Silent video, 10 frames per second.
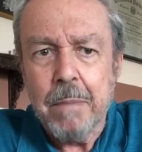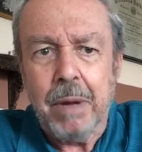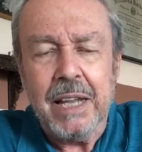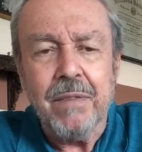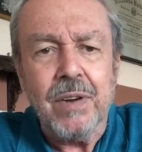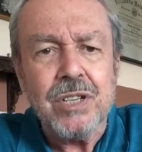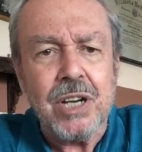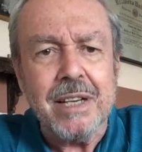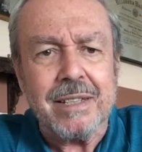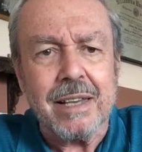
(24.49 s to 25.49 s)
Belief in
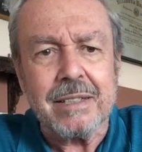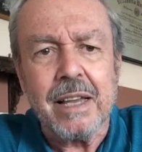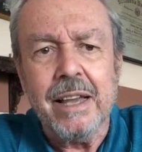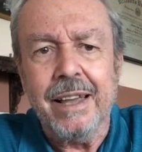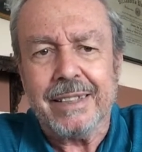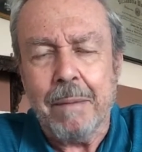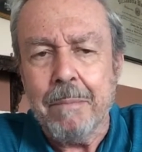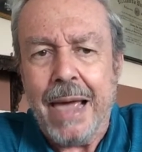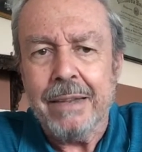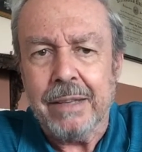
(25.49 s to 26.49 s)
Jesus is a
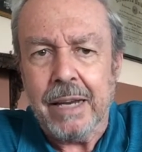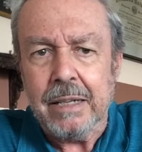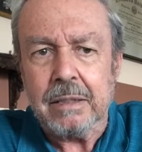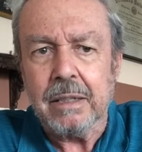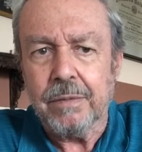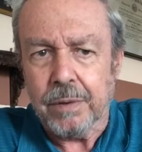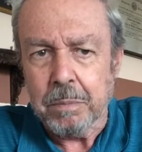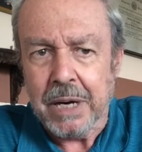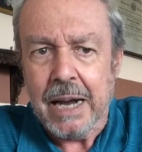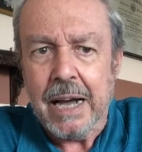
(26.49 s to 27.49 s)
mandate
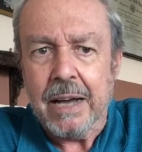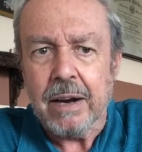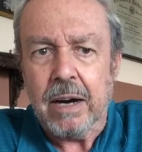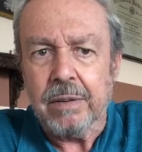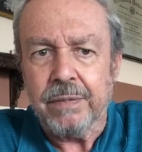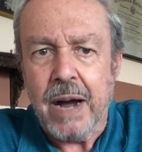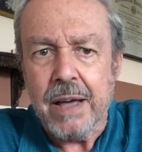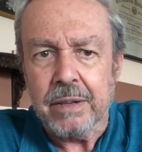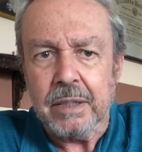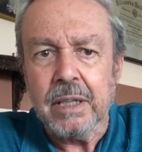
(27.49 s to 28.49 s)
from God our
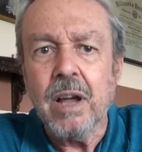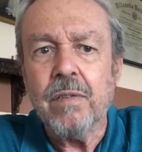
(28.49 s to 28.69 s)
Father